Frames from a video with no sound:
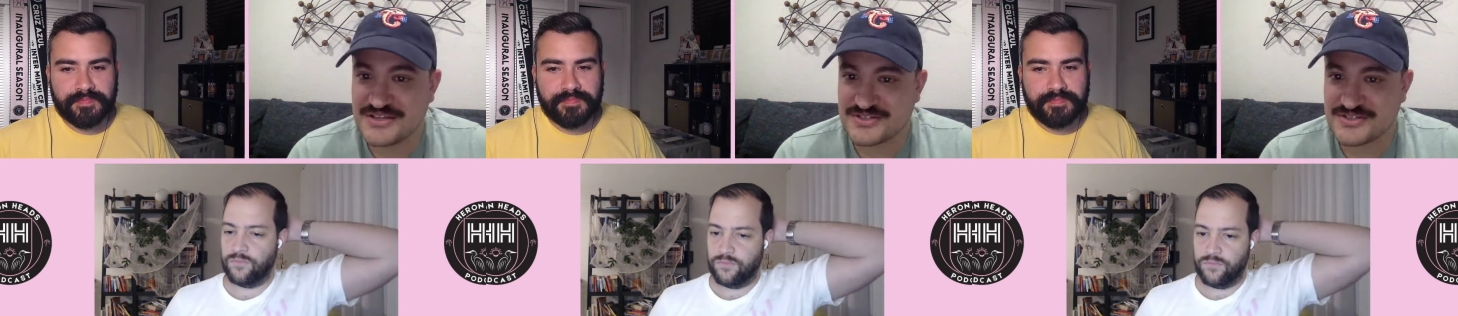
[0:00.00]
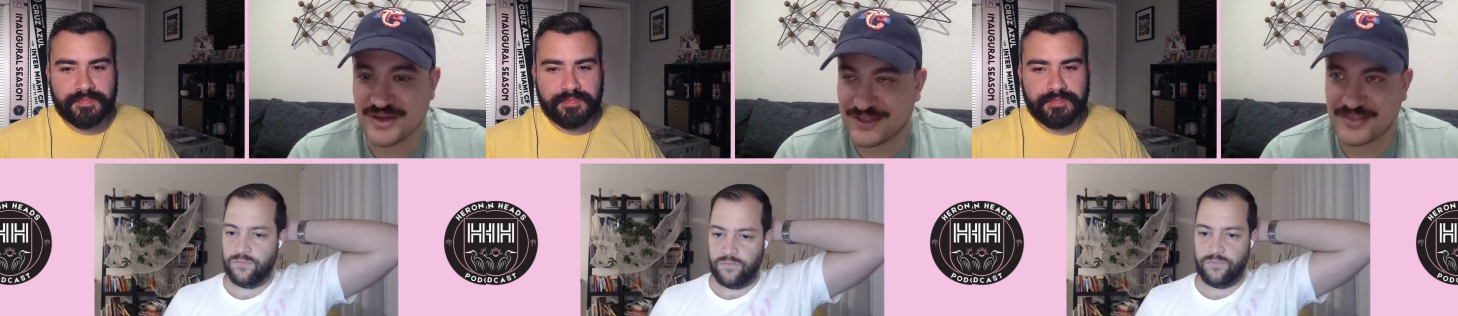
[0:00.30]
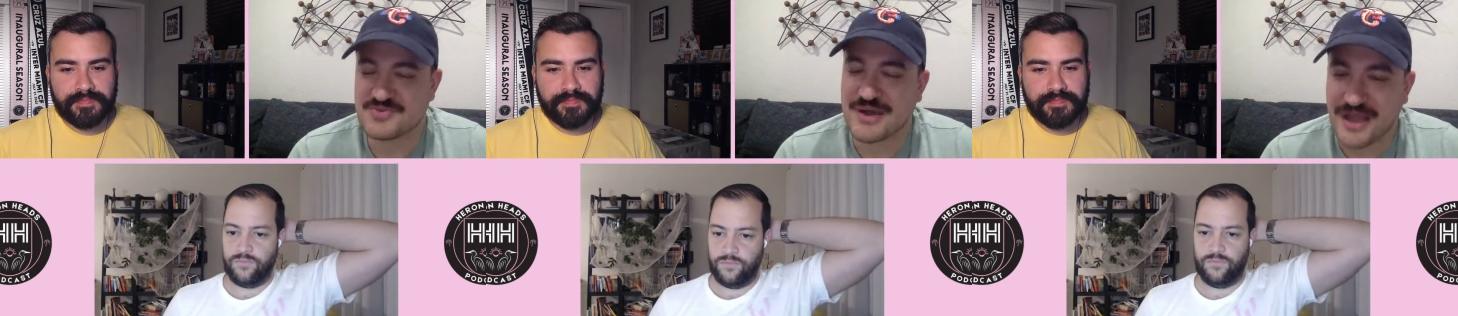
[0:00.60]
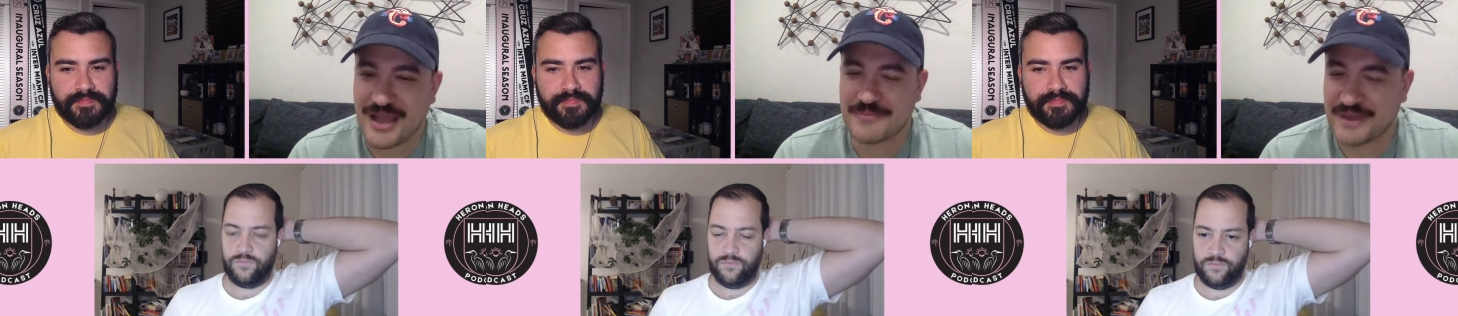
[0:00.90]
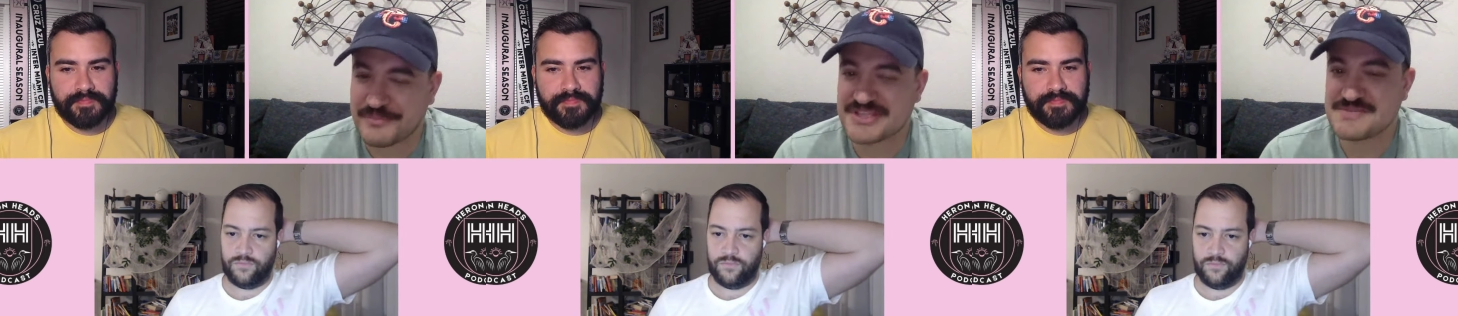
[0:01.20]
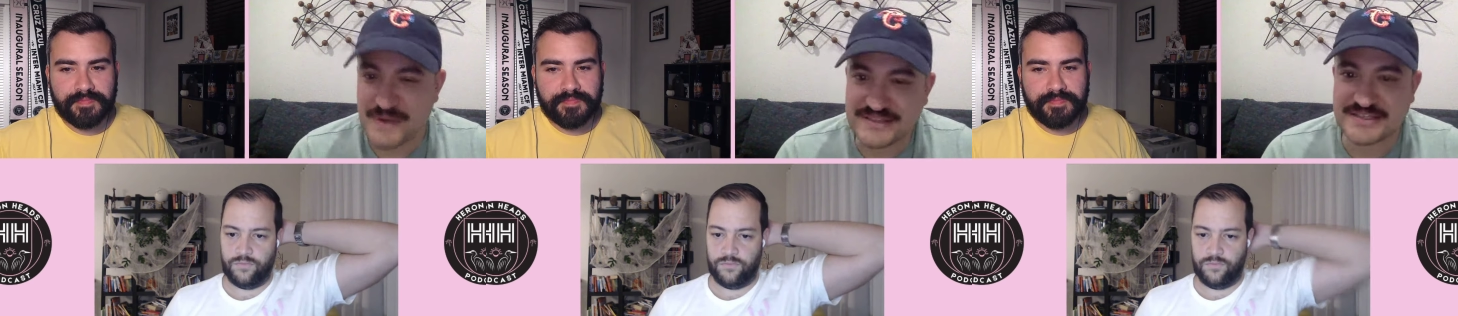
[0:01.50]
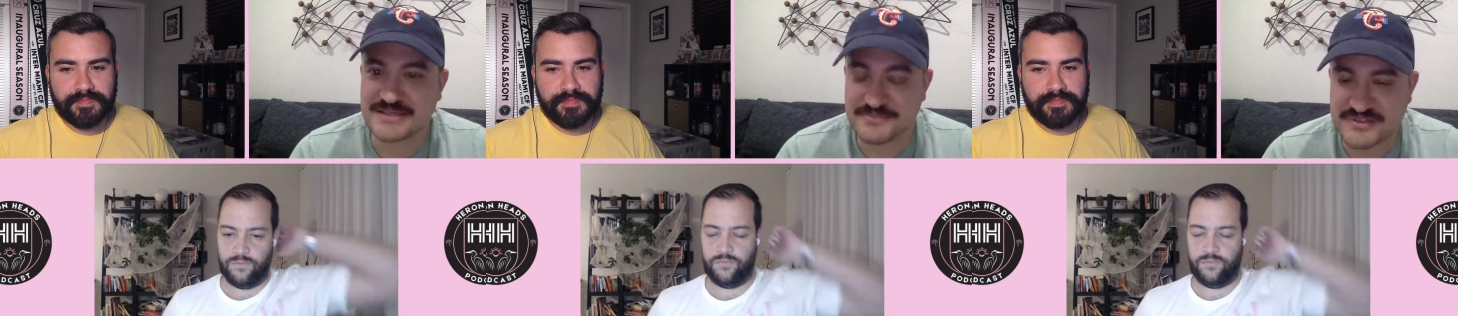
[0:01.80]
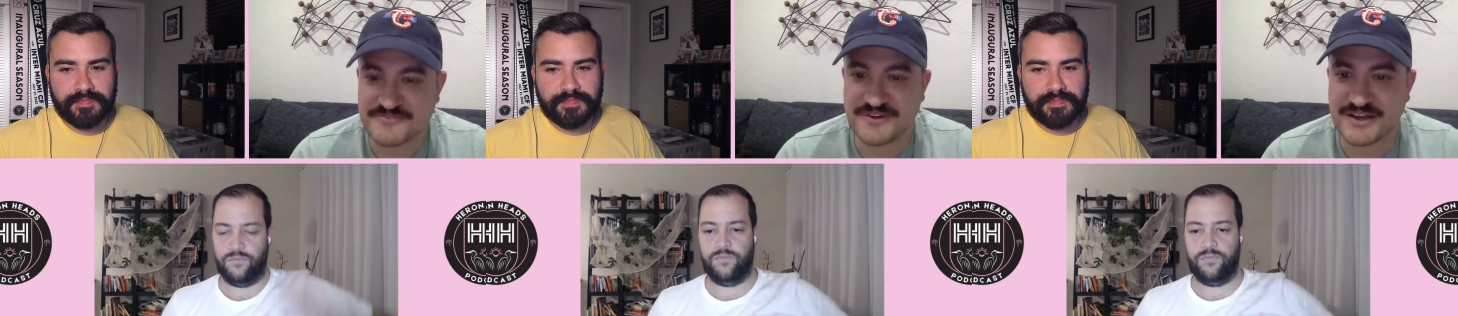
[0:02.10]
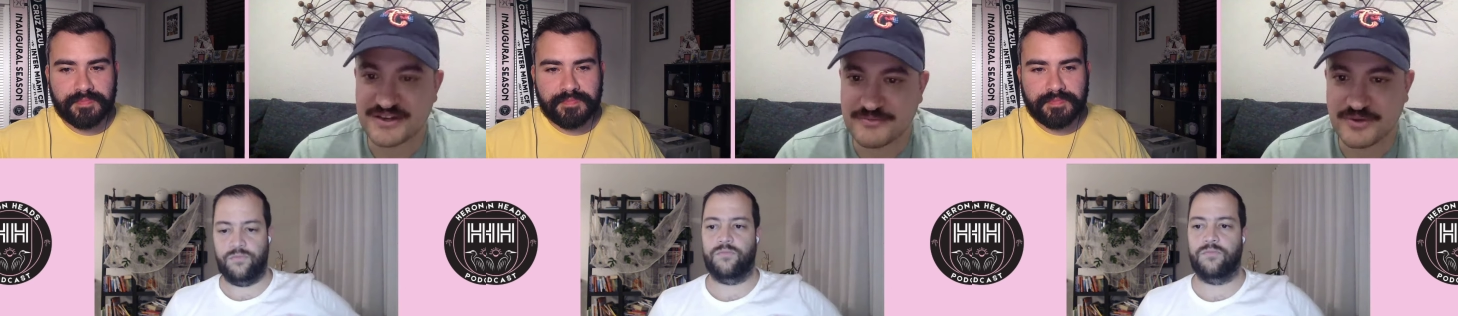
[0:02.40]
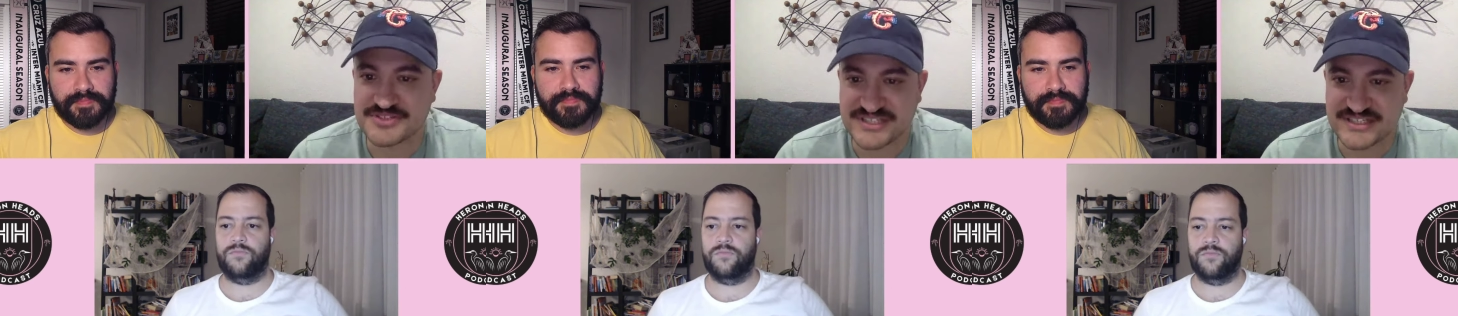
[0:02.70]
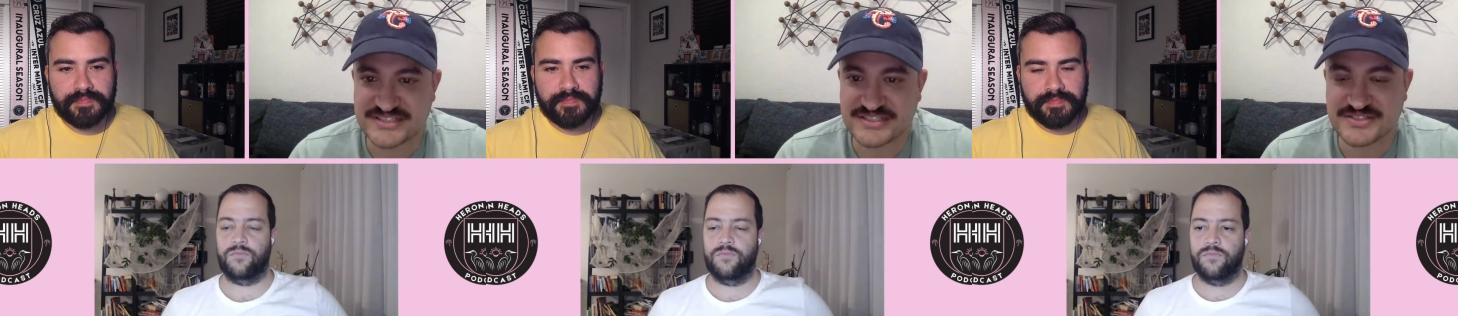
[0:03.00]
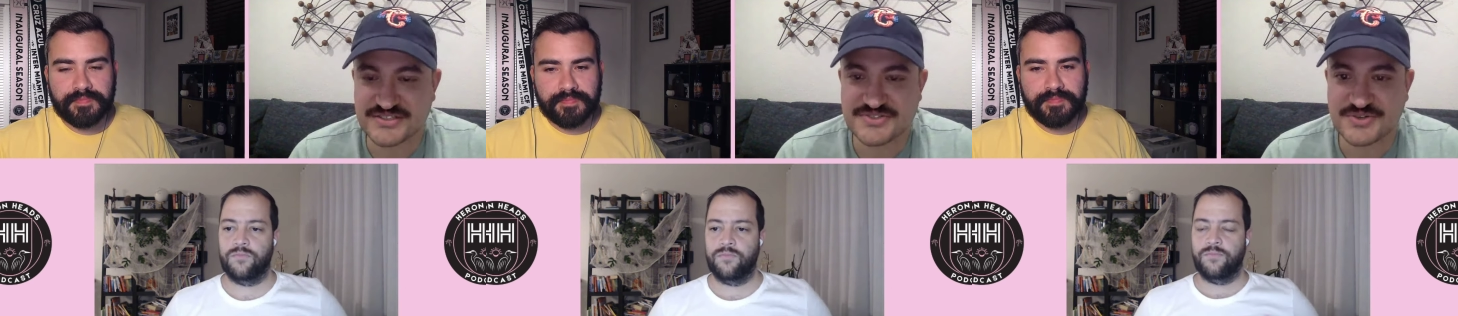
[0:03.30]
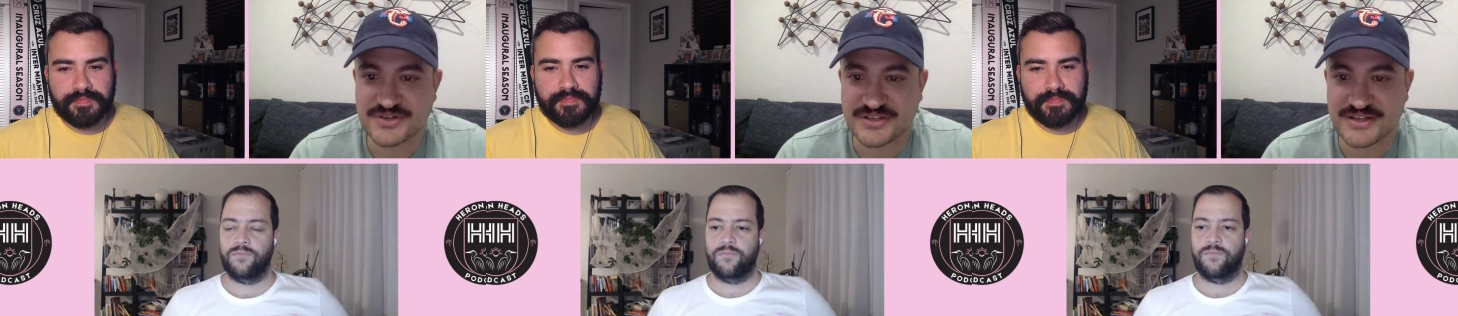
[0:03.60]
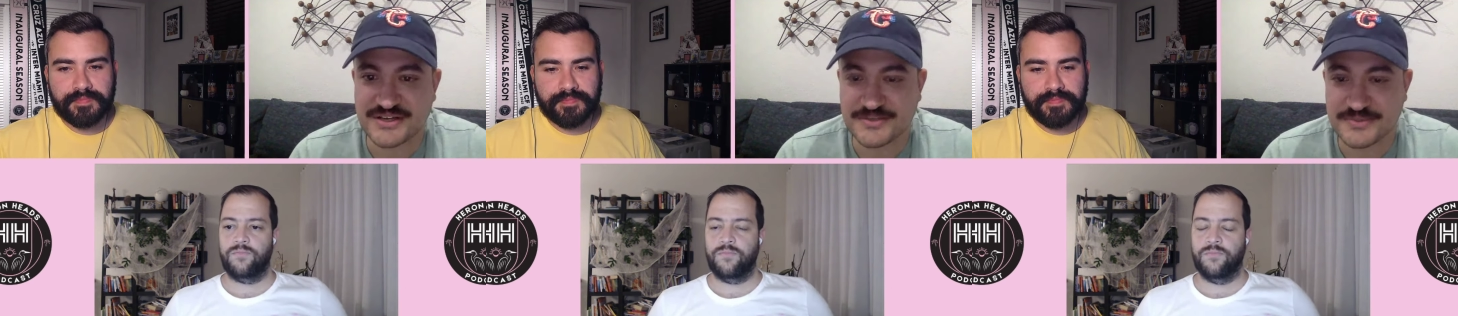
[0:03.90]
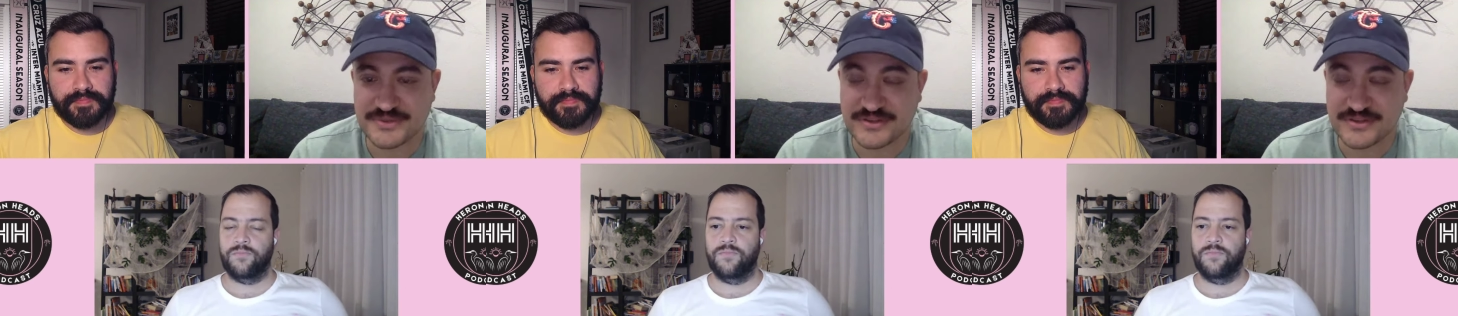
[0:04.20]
Speaker 1: so I, that's why I'm I'm expecting him to find Martinez into the starting lineup,